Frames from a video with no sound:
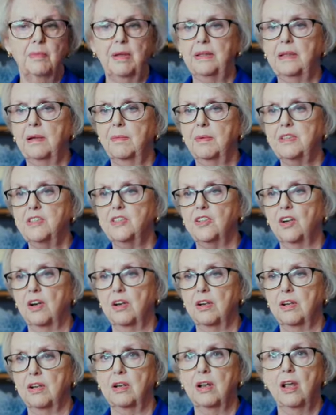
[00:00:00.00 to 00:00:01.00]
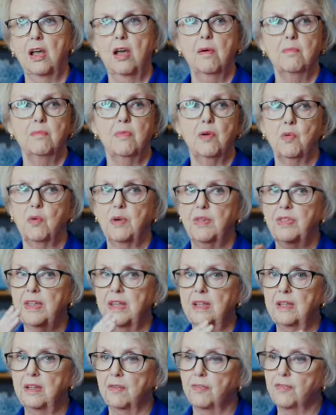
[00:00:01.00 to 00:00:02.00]
by the time I started it. But
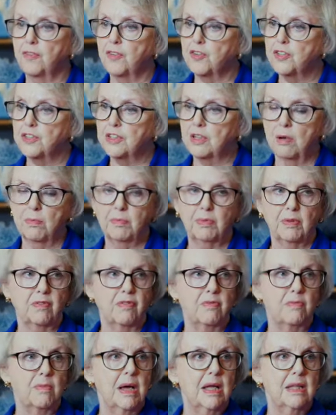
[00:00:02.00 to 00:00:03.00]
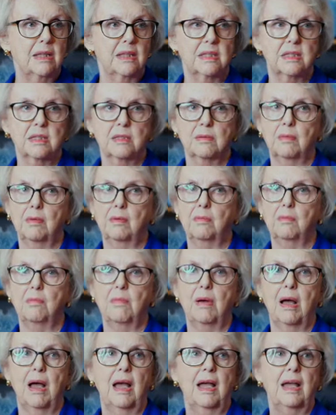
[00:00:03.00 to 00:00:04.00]
within the first couple of months,
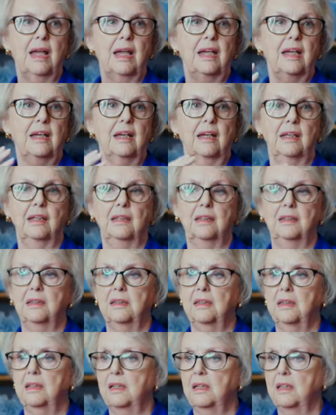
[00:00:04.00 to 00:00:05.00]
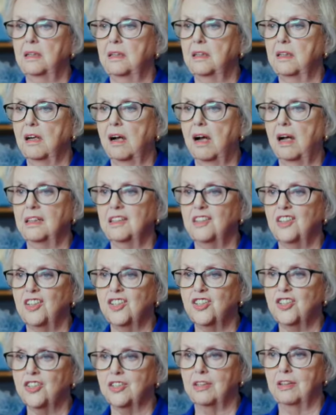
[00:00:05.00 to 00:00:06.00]
my
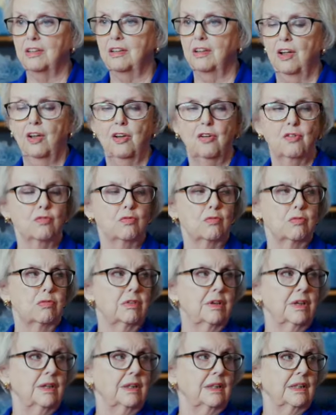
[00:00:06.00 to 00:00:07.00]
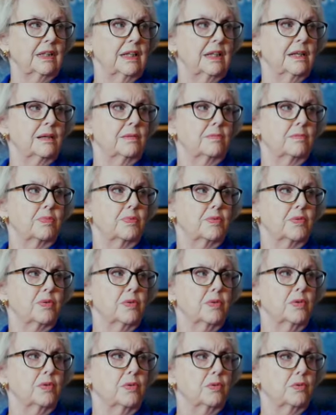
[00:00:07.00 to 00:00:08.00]
cognition really
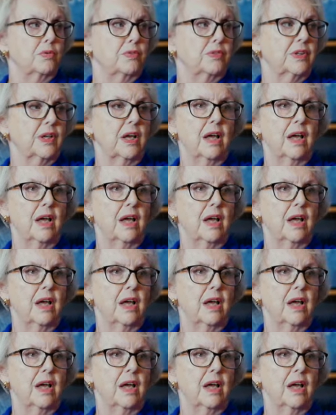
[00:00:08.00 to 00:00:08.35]
improved.